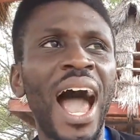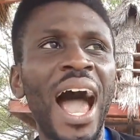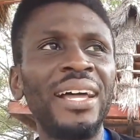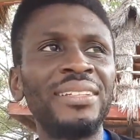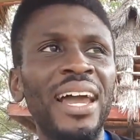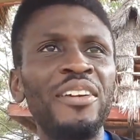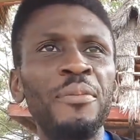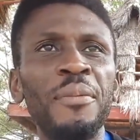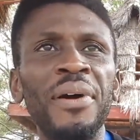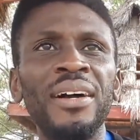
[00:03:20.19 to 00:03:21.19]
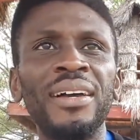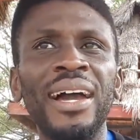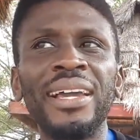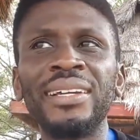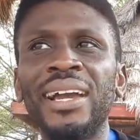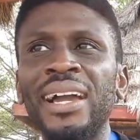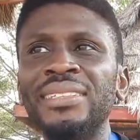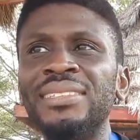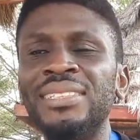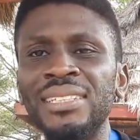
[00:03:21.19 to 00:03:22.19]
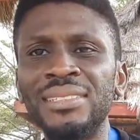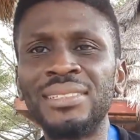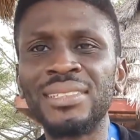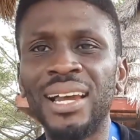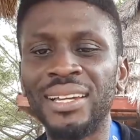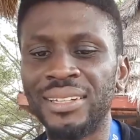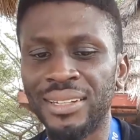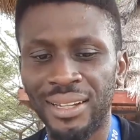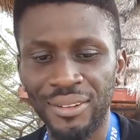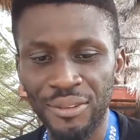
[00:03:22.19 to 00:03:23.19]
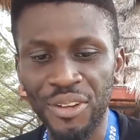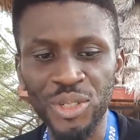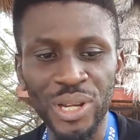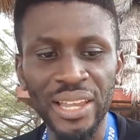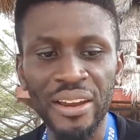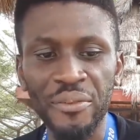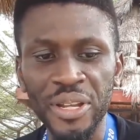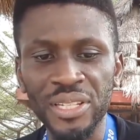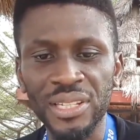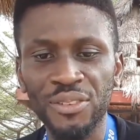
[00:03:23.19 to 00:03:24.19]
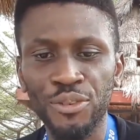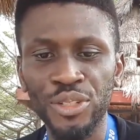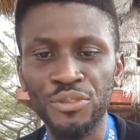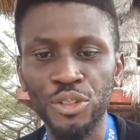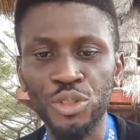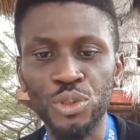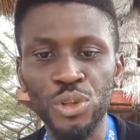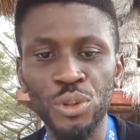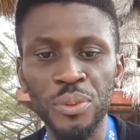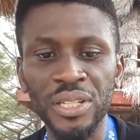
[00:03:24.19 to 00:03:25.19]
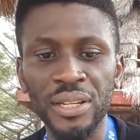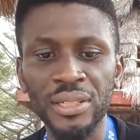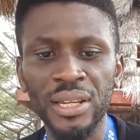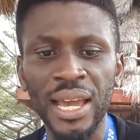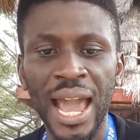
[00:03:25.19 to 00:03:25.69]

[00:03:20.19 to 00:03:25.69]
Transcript: And I remember I, I did, I eventually I registered for the 42 kilometers.